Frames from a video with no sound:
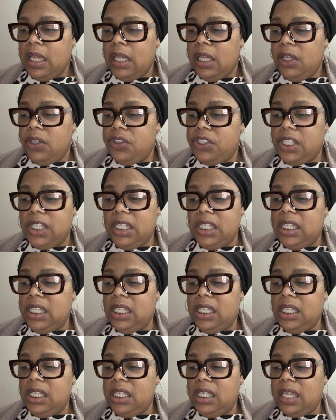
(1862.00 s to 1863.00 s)

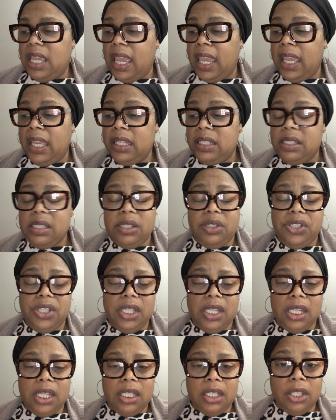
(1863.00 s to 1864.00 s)
she hates that she
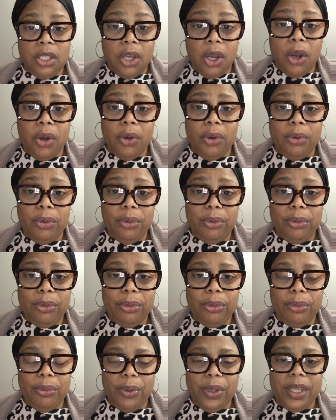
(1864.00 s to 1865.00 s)
didn't go
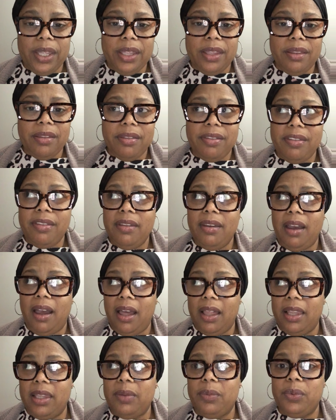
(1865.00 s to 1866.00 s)
with
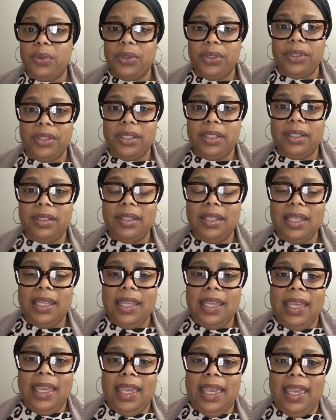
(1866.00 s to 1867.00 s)
Hollywood.
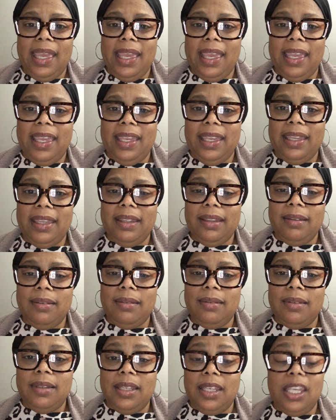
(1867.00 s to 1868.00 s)

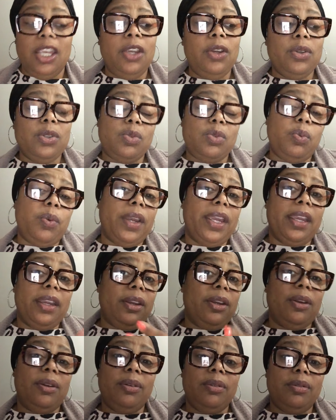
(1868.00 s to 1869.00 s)
And here's
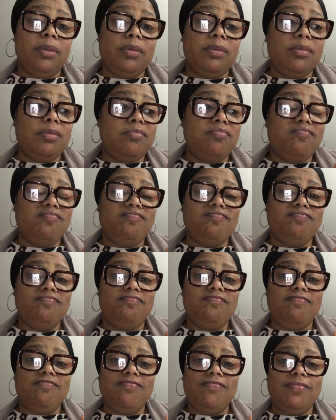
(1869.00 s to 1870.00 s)
where
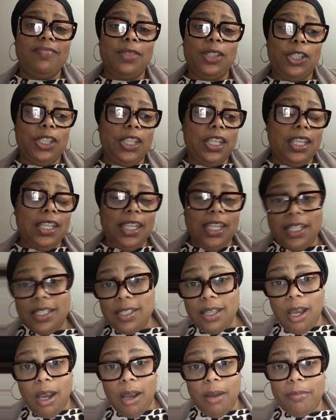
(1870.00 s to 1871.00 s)
she needs
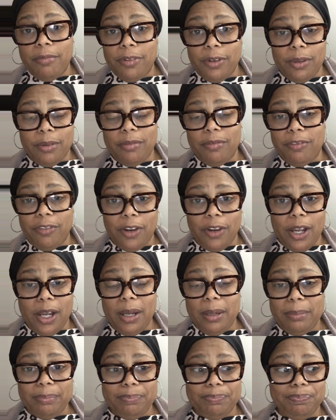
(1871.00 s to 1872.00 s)
comfort
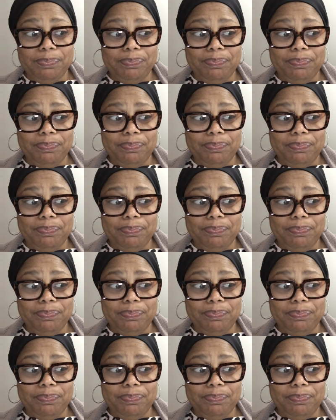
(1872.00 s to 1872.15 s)
from